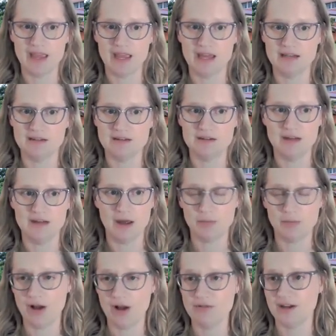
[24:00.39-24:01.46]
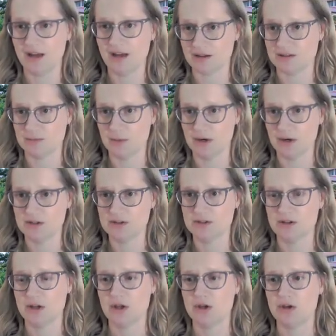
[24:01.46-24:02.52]
nonprofit
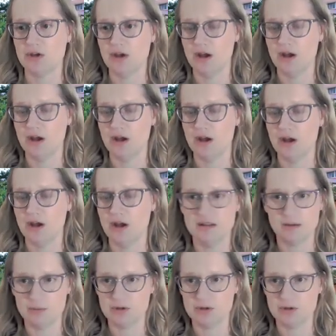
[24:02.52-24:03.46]
experts in their